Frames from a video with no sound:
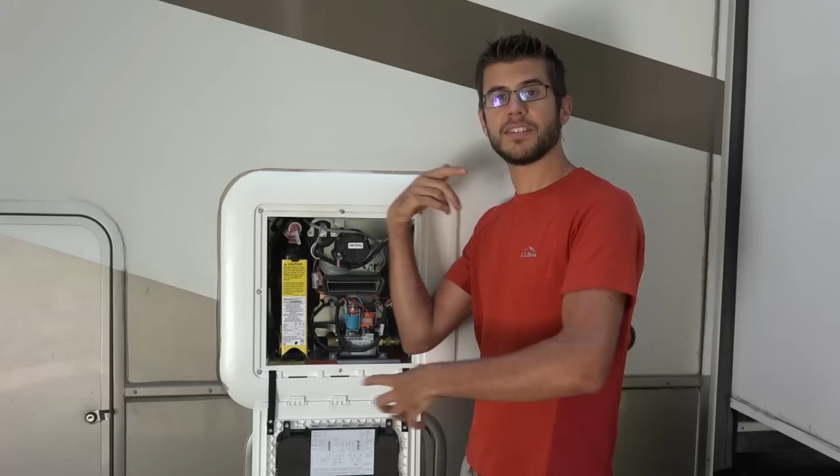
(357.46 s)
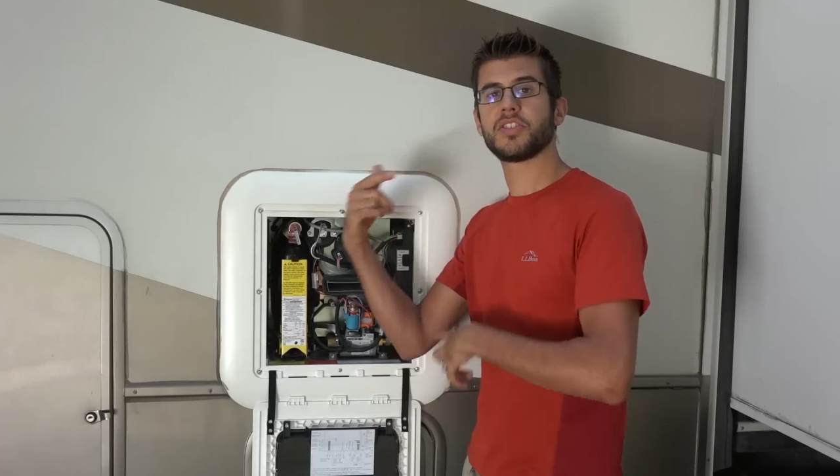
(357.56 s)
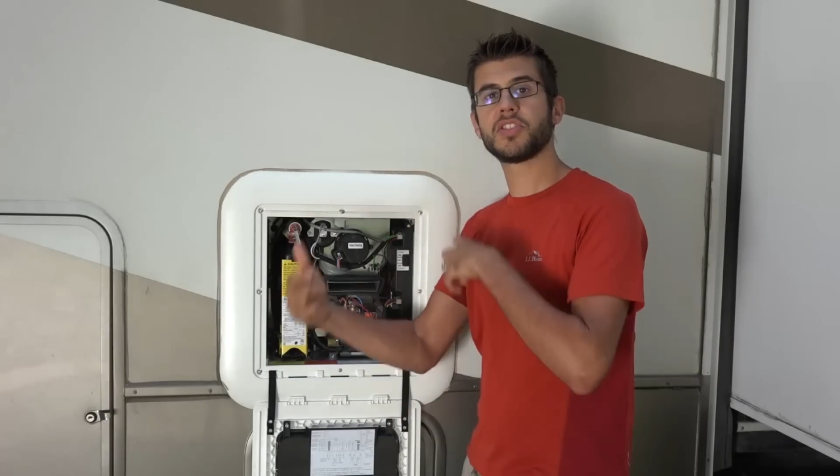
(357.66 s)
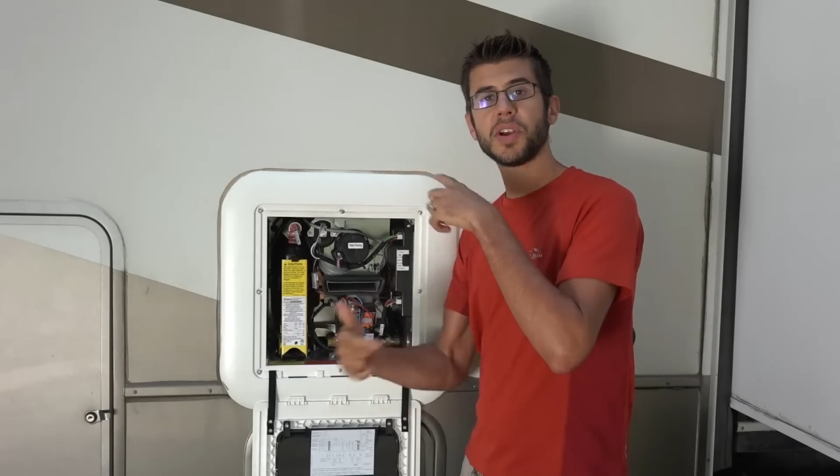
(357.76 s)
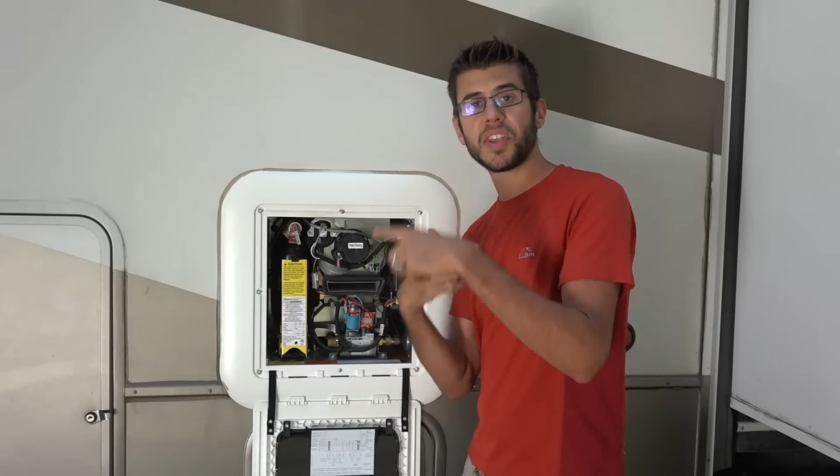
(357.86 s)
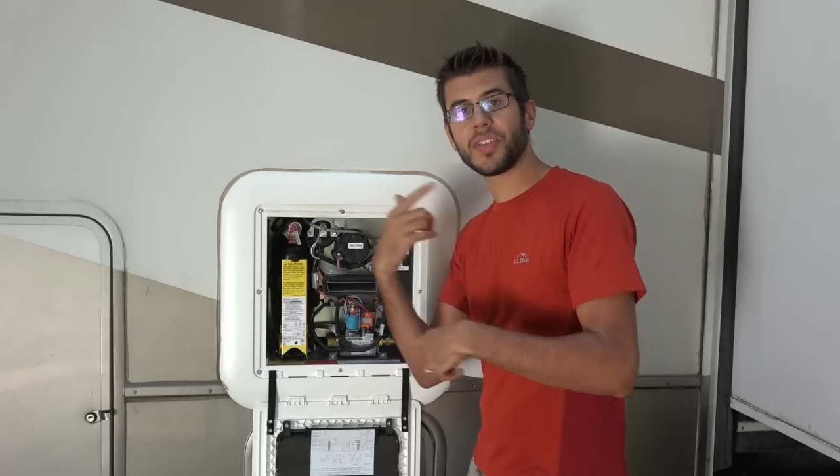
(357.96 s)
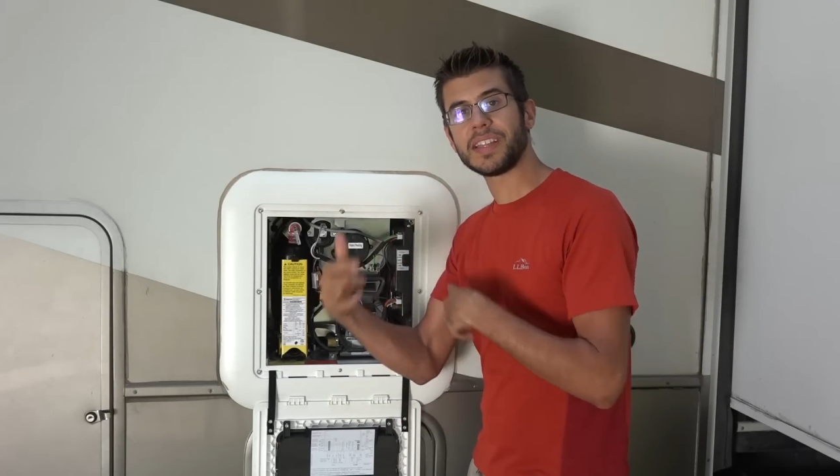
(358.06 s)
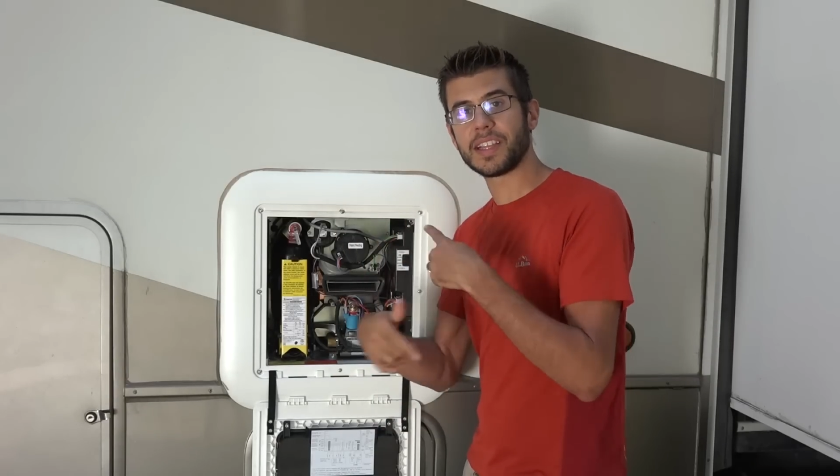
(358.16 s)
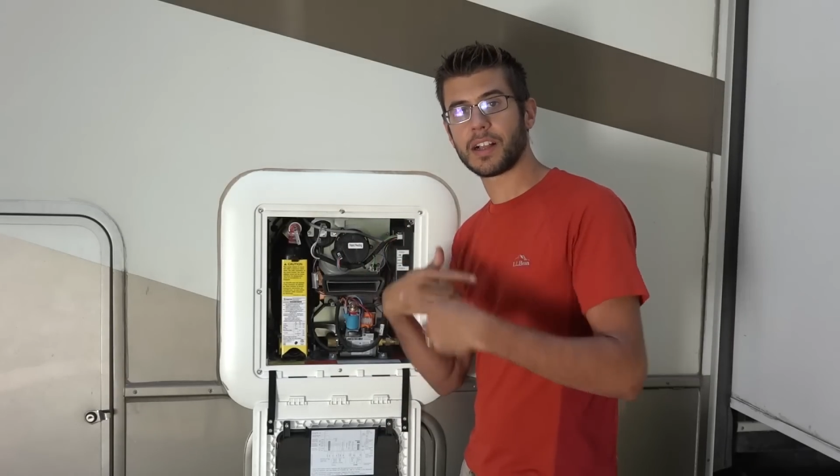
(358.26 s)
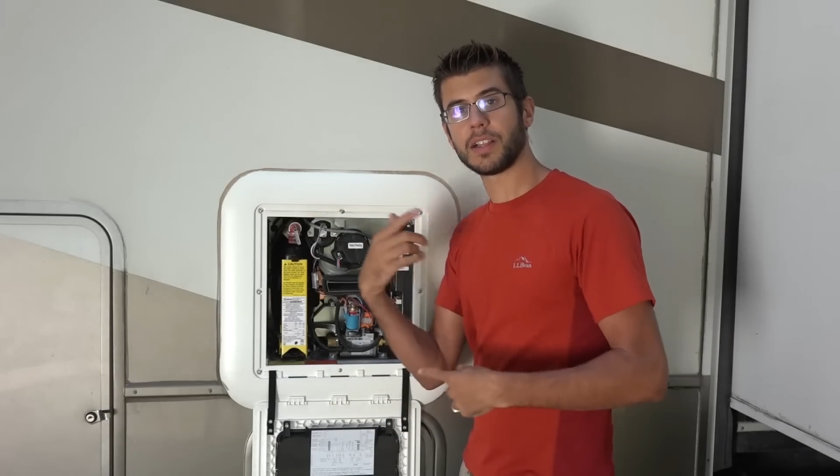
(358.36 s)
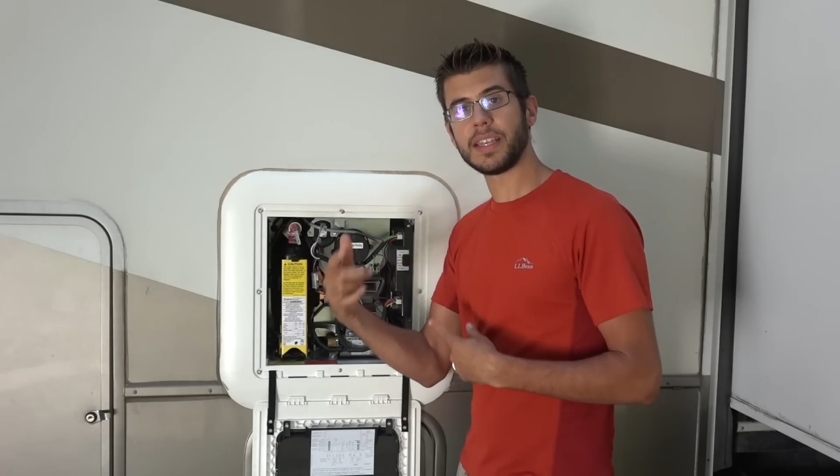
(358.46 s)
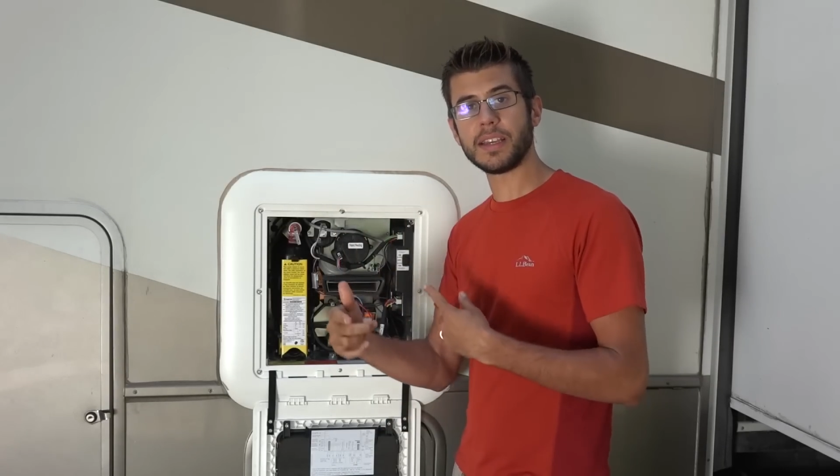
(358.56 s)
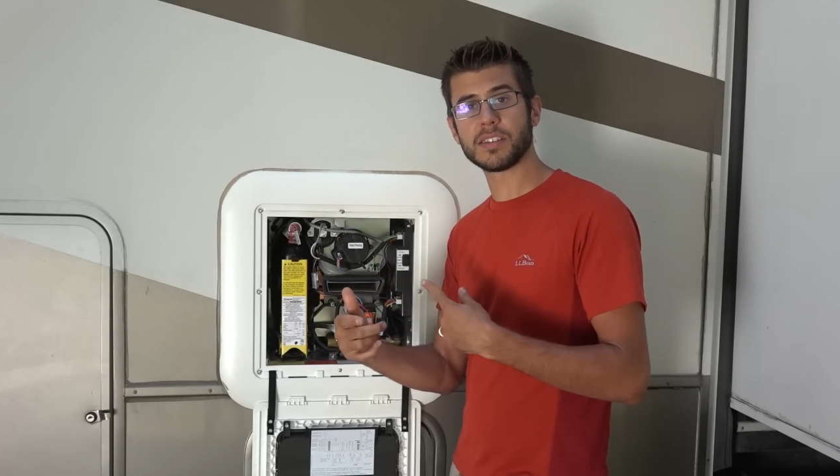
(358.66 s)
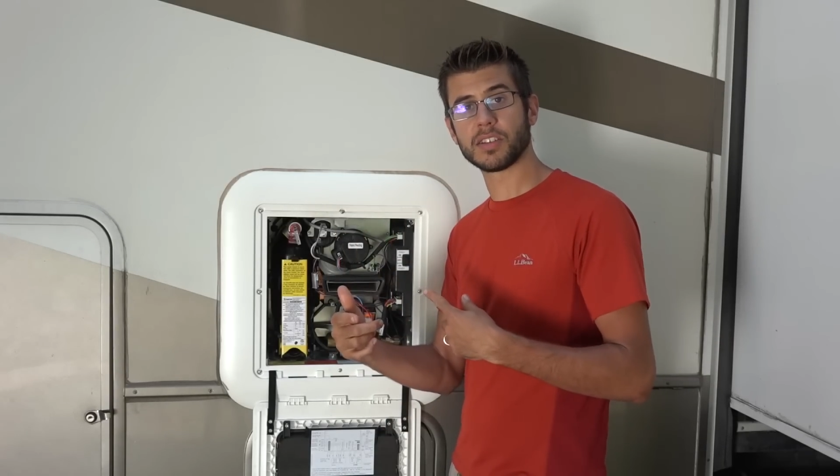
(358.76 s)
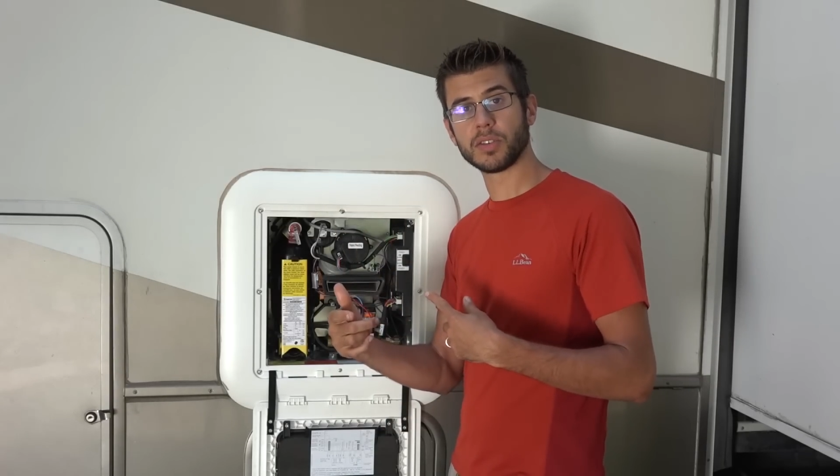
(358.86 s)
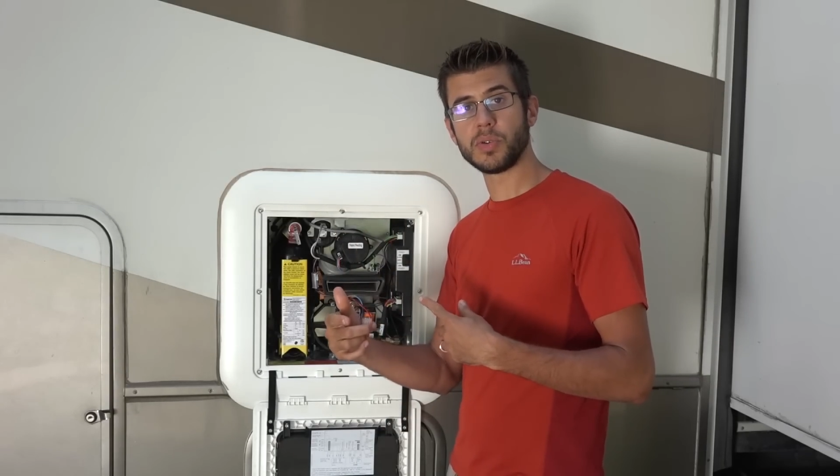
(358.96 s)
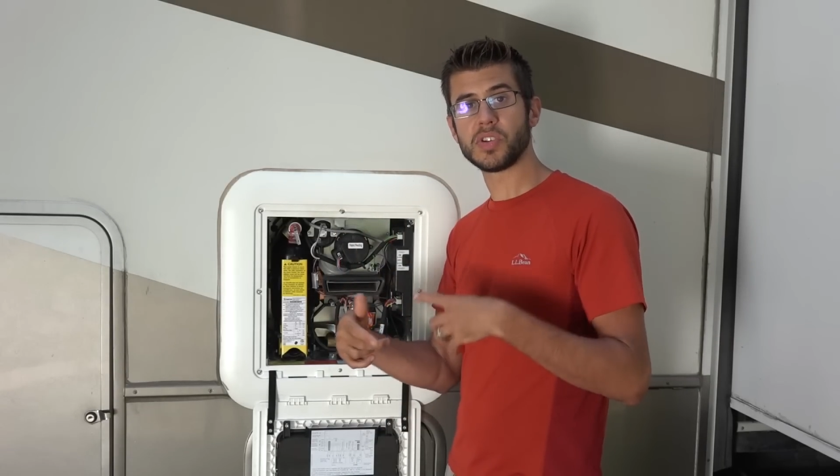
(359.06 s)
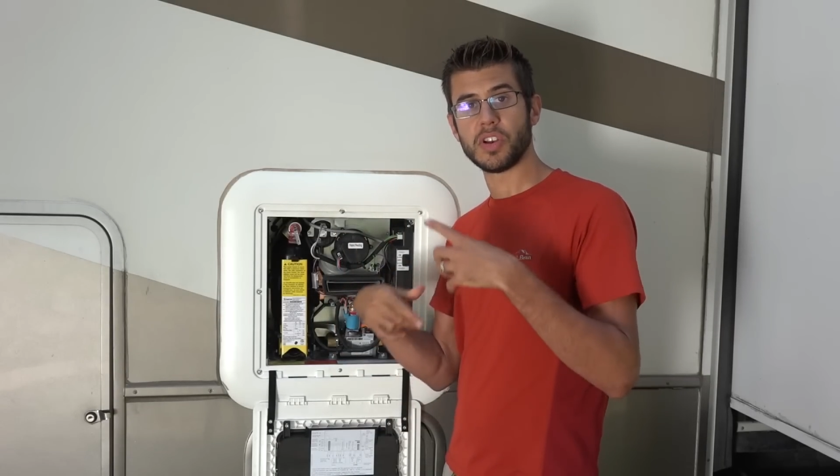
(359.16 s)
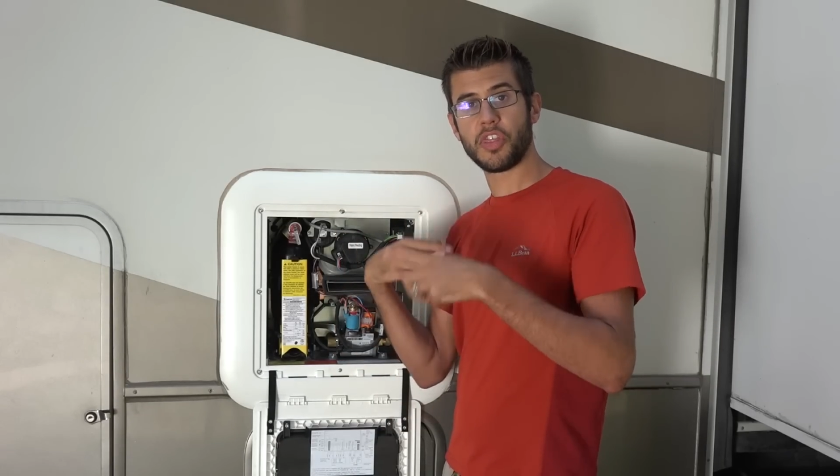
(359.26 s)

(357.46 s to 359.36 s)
circulate the cleaning solution